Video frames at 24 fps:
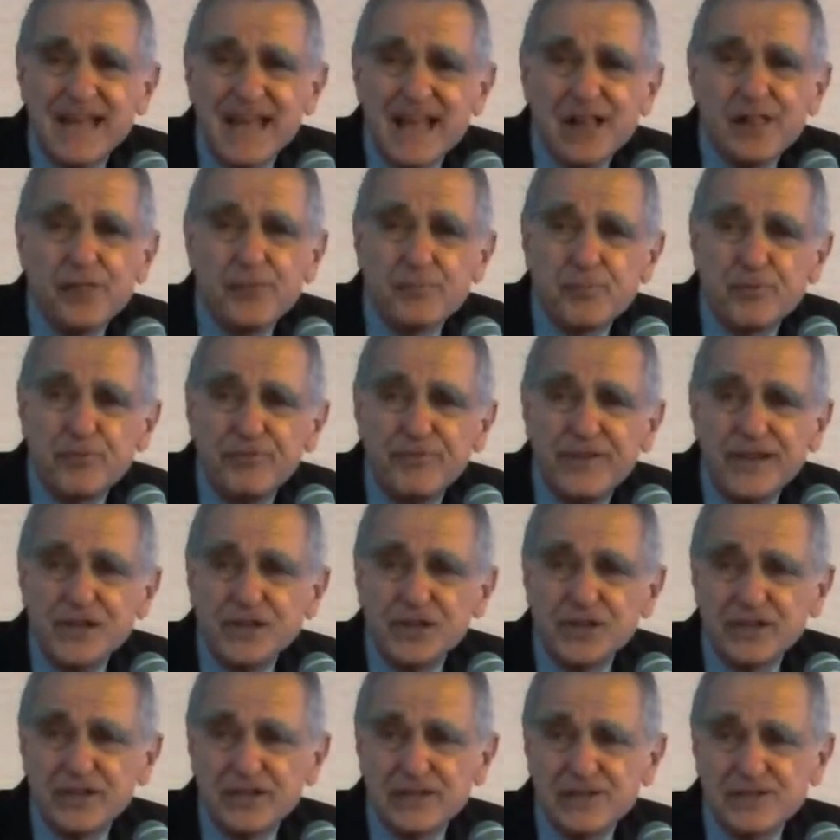health
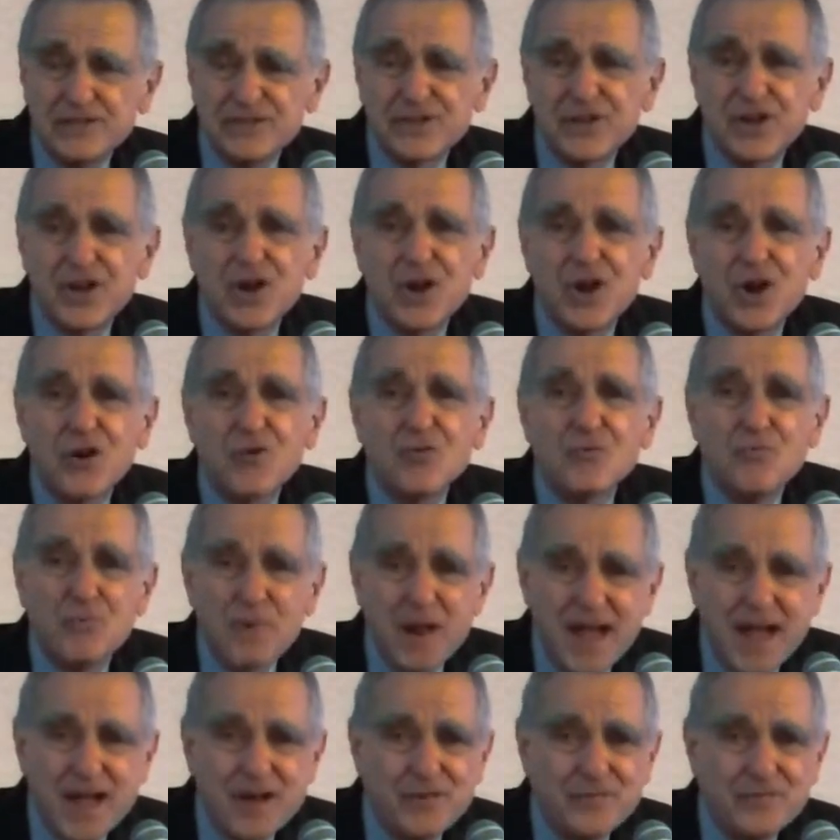professionals
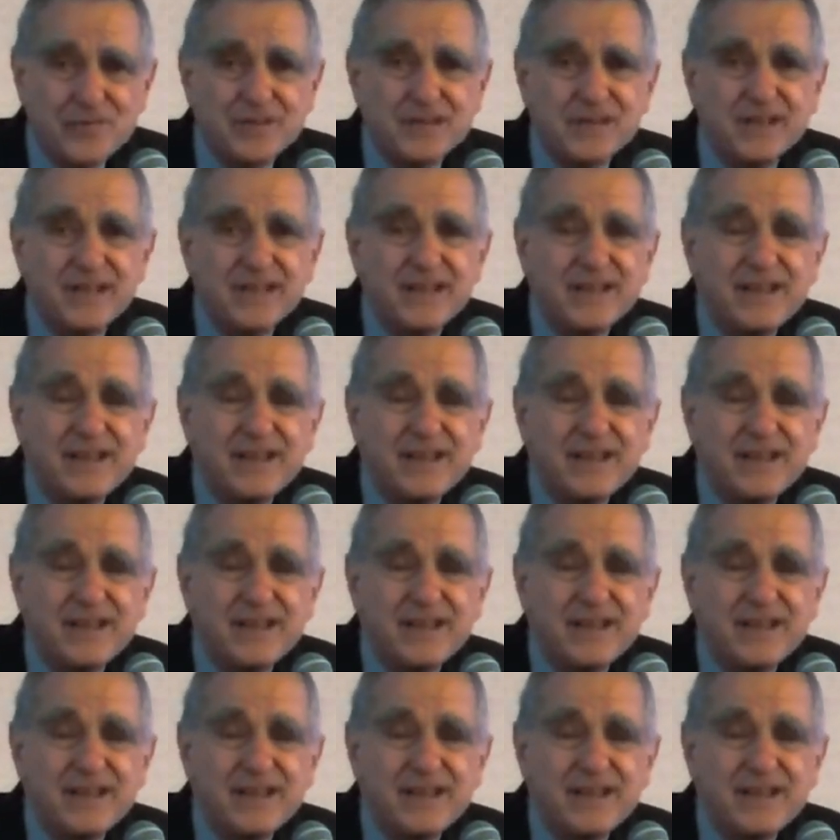around